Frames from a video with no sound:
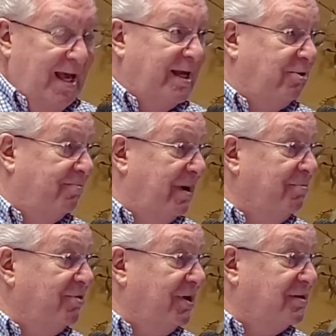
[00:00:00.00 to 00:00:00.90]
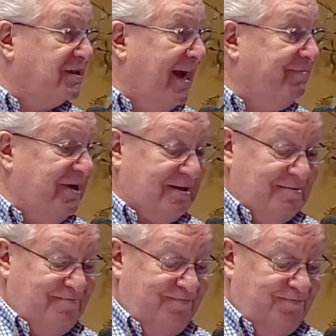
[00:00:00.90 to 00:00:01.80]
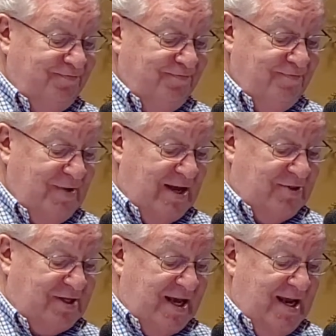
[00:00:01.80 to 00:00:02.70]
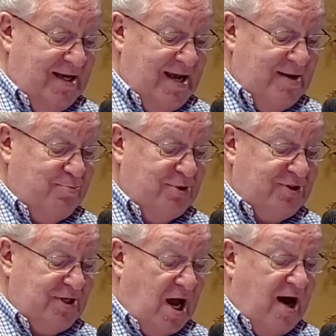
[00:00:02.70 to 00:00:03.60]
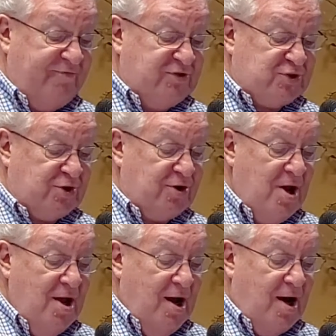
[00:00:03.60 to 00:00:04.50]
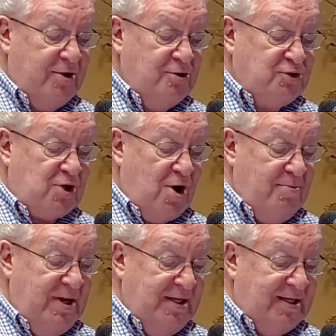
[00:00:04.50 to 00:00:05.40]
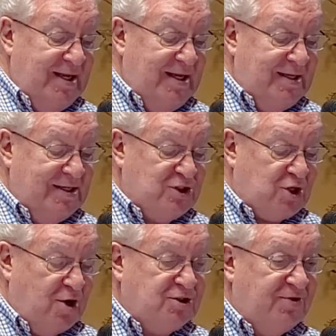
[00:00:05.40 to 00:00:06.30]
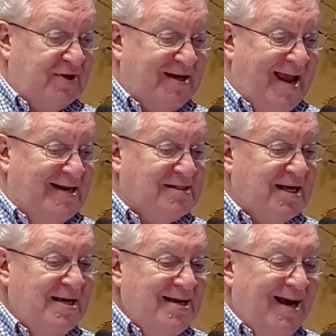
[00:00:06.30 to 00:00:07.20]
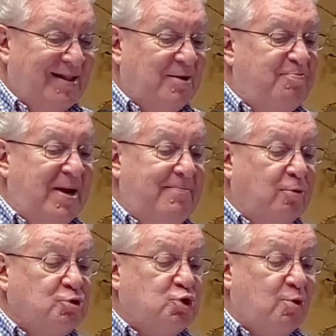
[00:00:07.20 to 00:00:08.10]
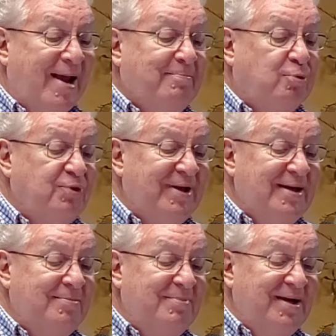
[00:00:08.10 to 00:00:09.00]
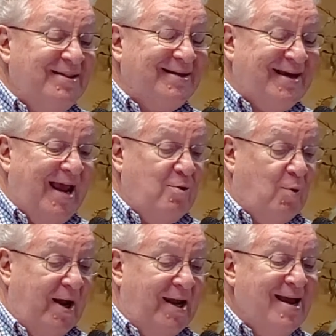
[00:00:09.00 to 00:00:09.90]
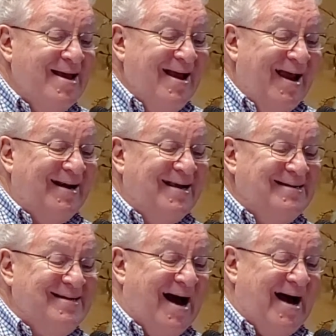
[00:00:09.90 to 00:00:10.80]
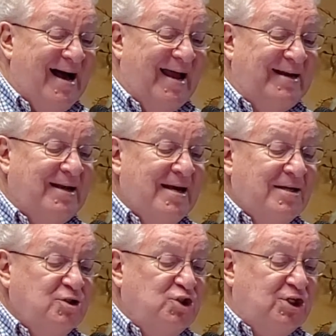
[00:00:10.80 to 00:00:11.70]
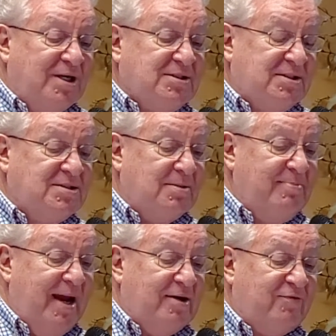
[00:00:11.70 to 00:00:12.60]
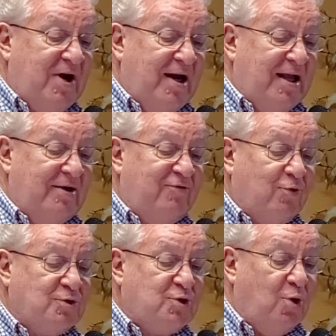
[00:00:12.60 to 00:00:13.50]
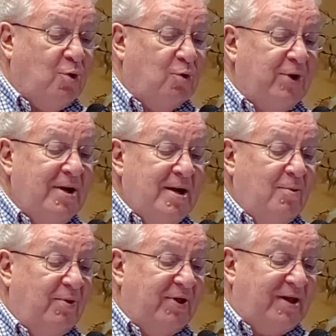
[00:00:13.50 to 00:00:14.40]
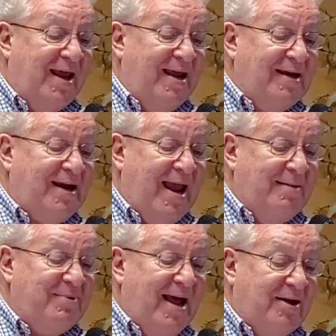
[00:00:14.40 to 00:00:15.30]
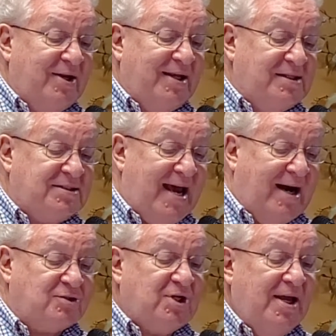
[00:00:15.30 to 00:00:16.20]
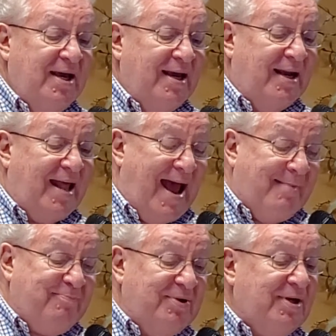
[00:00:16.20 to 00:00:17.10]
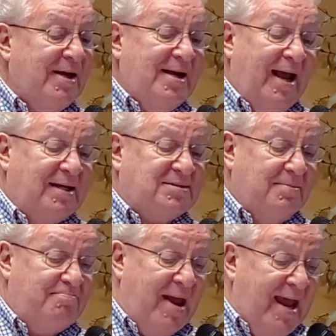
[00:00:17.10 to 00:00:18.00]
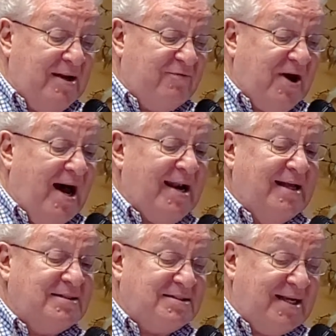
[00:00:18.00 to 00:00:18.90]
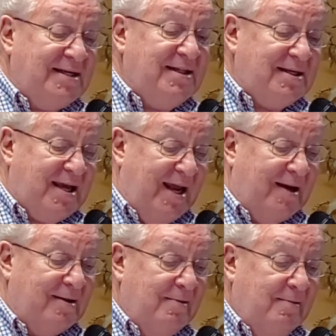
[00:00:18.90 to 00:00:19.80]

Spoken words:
You remember the skeptic? Now the king had put the officer on whose arm he leaned in charge of the gate, and the people trampled him in the gateway, and he died just as the man of God had foretold when the king came down to his house. It happened as the man of God had said to the king.